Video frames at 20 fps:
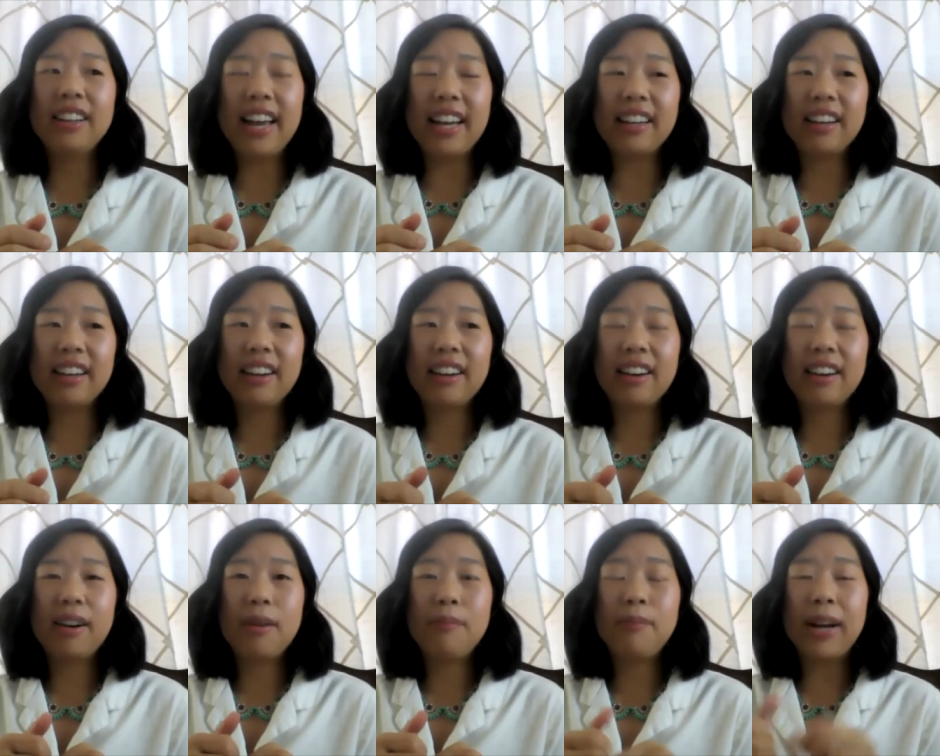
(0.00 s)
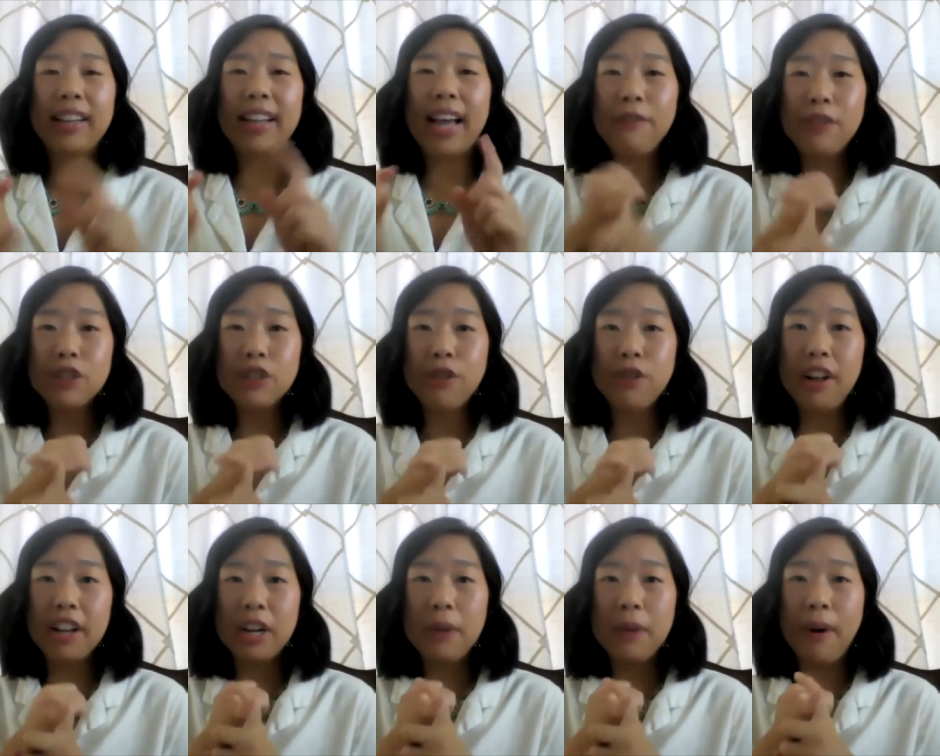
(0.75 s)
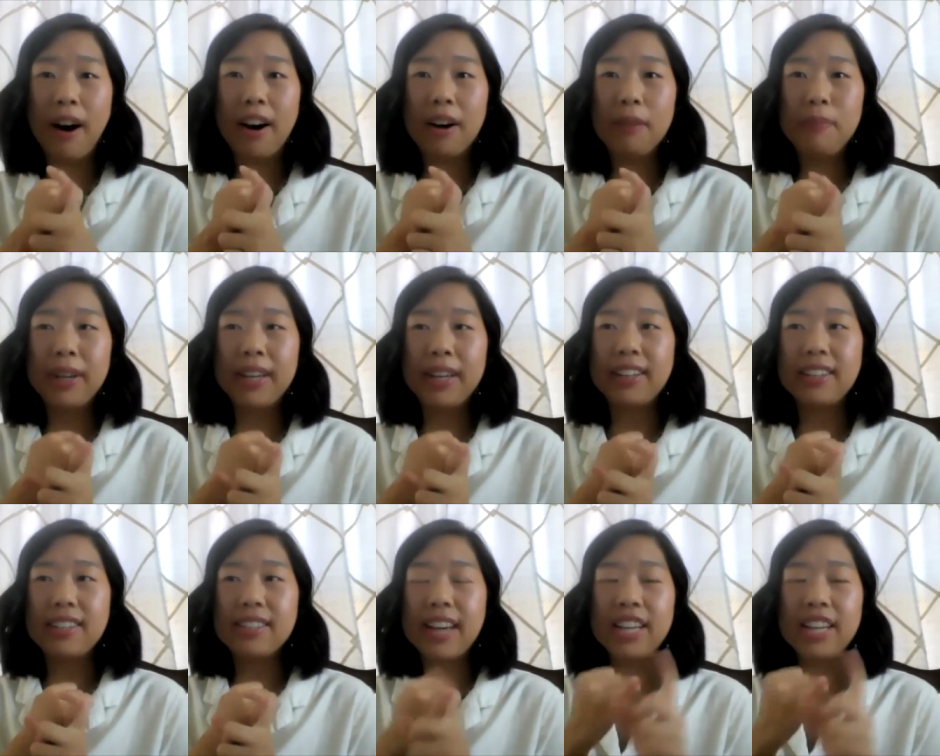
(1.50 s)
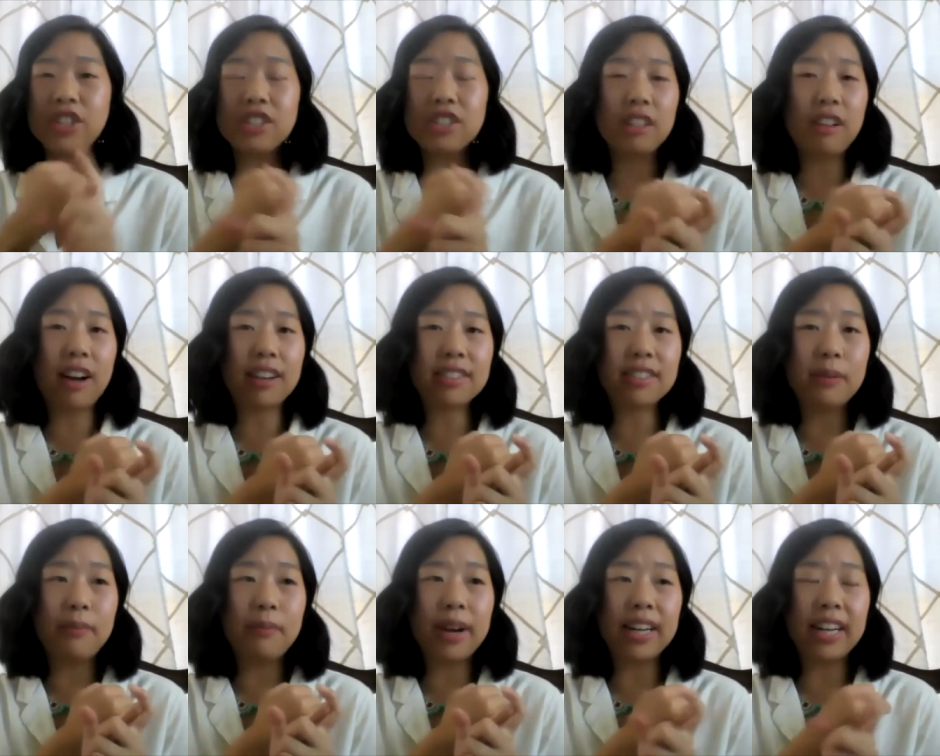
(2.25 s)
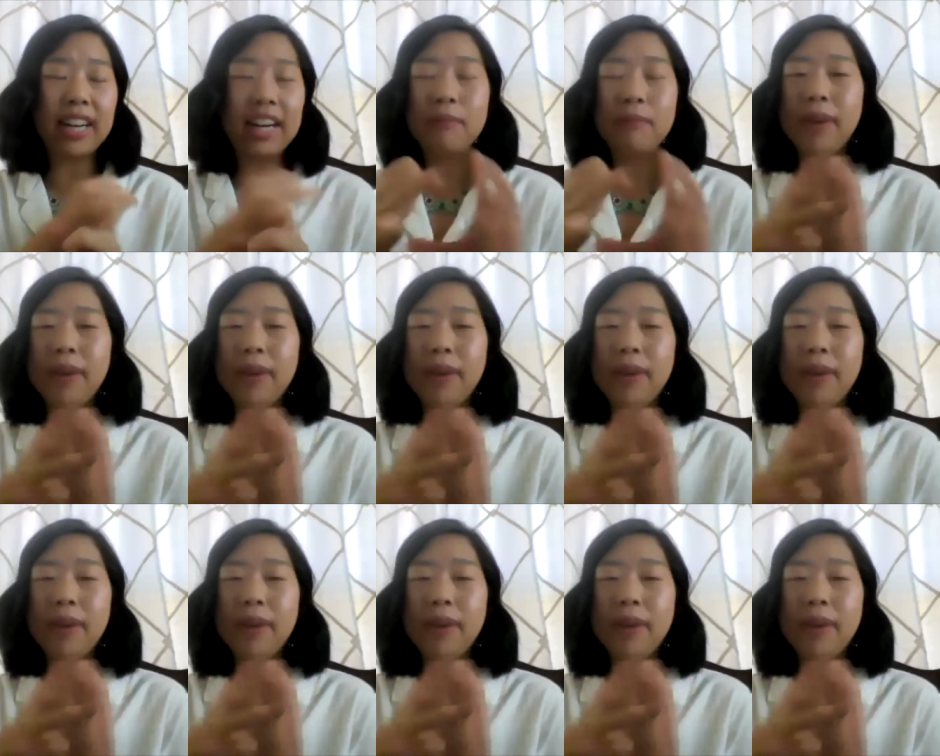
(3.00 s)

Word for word: like, my life is falling apart because I just lost somebody.